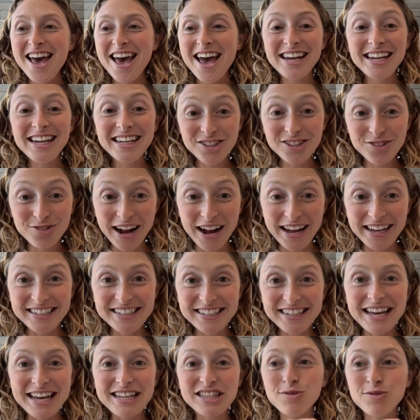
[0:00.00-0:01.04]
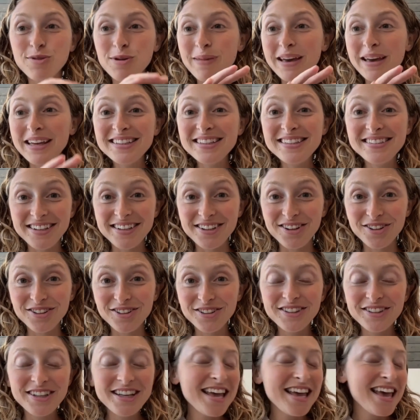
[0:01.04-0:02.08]
And he's right. And so we made a
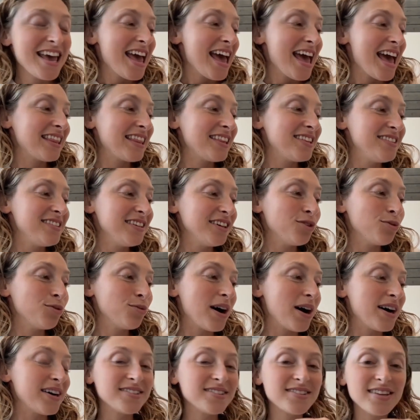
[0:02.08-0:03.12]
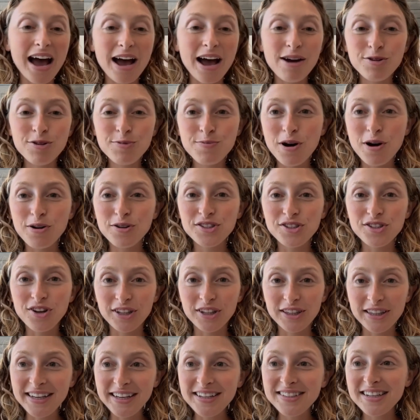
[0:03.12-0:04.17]
deal. And the deal was I would post
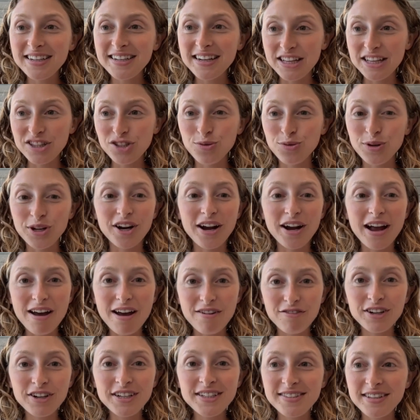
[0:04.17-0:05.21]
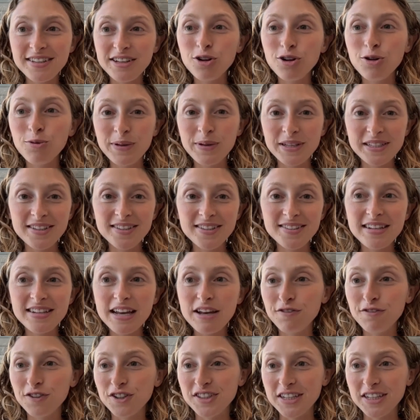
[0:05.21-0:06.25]
on LinkedIn and Twitter every single business
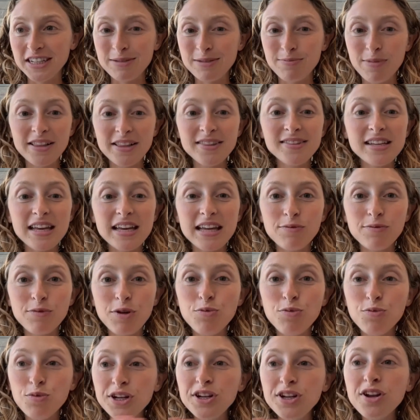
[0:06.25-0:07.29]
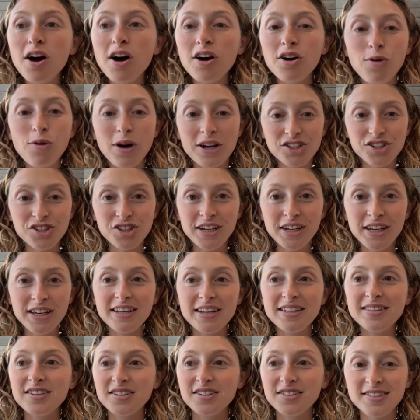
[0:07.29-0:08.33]
day for 6 months, and we would not question it
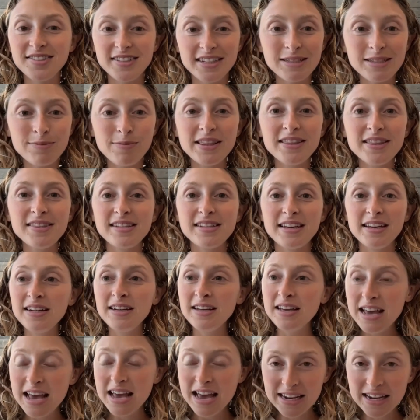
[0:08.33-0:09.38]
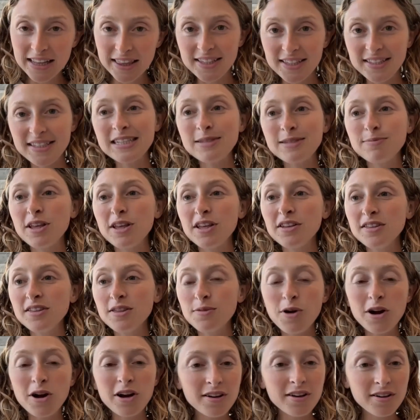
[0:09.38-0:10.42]
until 6 months in. And at the 6
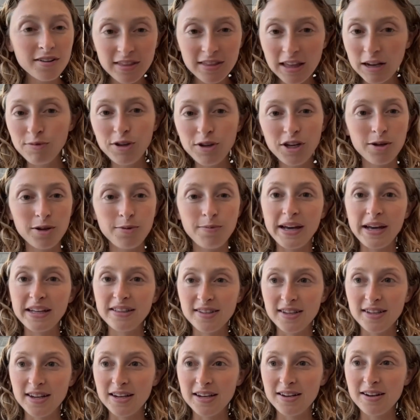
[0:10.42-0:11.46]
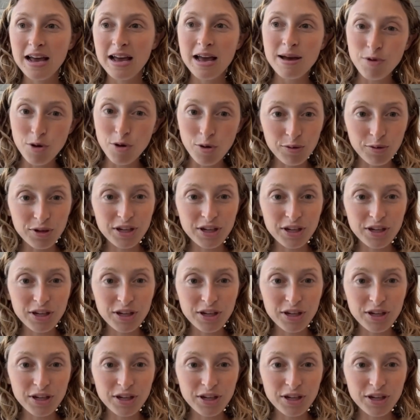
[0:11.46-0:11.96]
month mark, then we could abandon it. But we